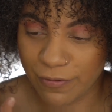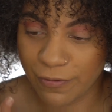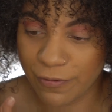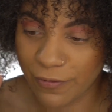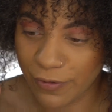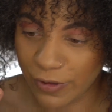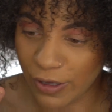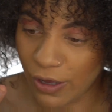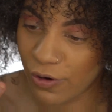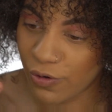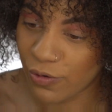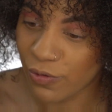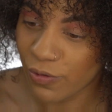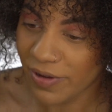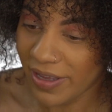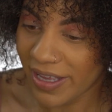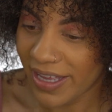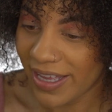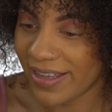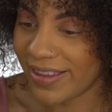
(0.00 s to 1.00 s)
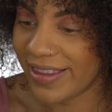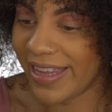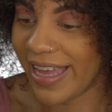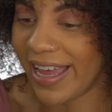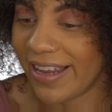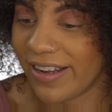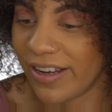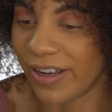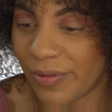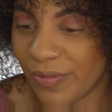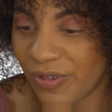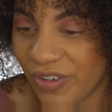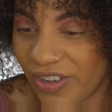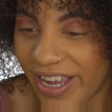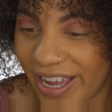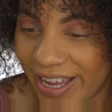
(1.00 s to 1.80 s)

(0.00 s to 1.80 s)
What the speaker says: flow that she